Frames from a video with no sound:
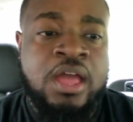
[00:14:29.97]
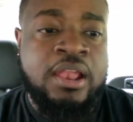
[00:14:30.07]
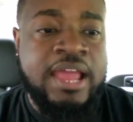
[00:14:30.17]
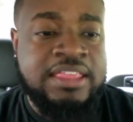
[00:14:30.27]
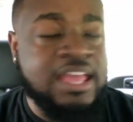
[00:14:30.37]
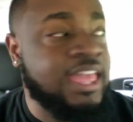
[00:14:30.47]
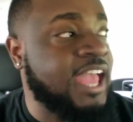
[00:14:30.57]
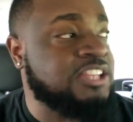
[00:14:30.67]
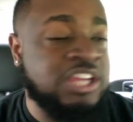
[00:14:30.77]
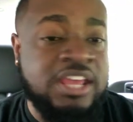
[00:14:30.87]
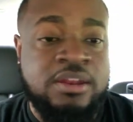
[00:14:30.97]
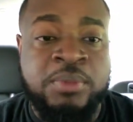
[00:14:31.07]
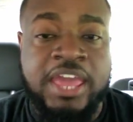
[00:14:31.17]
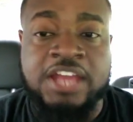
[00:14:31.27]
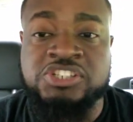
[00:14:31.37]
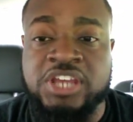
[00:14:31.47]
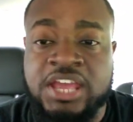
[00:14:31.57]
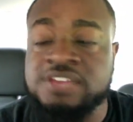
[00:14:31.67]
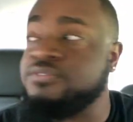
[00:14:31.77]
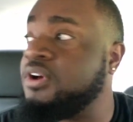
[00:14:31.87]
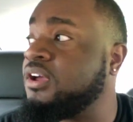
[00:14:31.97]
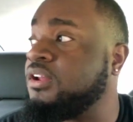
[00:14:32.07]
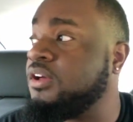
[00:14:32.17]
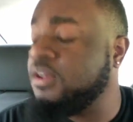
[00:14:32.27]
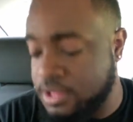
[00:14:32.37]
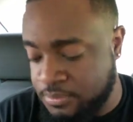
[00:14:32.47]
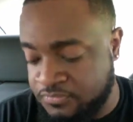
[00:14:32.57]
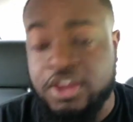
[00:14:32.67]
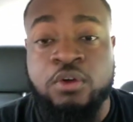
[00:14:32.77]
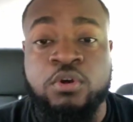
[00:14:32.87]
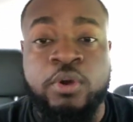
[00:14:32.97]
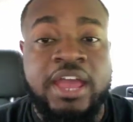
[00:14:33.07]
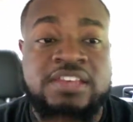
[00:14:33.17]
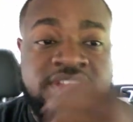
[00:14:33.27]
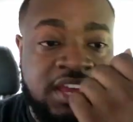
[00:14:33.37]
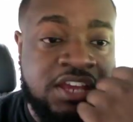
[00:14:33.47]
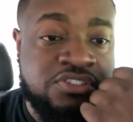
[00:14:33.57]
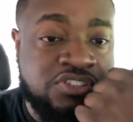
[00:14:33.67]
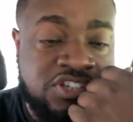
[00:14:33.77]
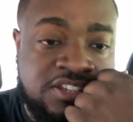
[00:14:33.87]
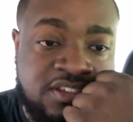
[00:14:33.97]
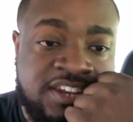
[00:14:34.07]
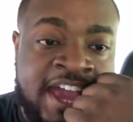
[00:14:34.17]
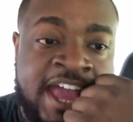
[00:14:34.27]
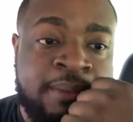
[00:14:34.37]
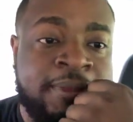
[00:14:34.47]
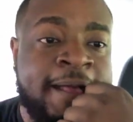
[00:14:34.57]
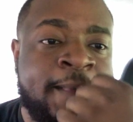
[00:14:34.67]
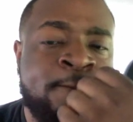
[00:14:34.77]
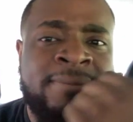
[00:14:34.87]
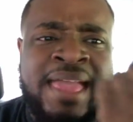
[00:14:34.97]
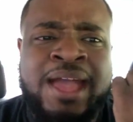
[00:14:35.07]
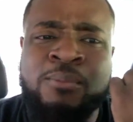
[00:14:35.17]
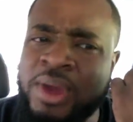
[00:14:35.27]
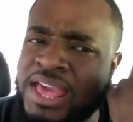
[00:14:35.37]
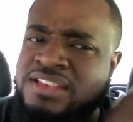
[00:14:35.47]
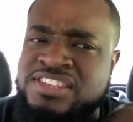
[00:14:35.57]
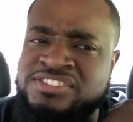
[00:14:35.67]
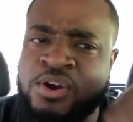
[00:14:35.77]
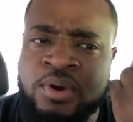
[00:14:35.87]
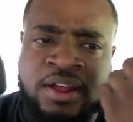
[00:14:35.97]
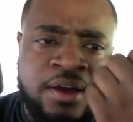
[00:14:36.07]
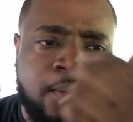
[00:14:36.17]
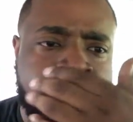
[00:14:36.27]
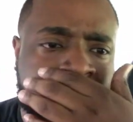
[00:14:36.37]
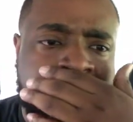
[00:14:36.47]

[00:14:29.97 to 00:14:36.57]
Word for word: Like that catch them catch ass fucking um velcro ass edges Jessica Dime got. What else is going on?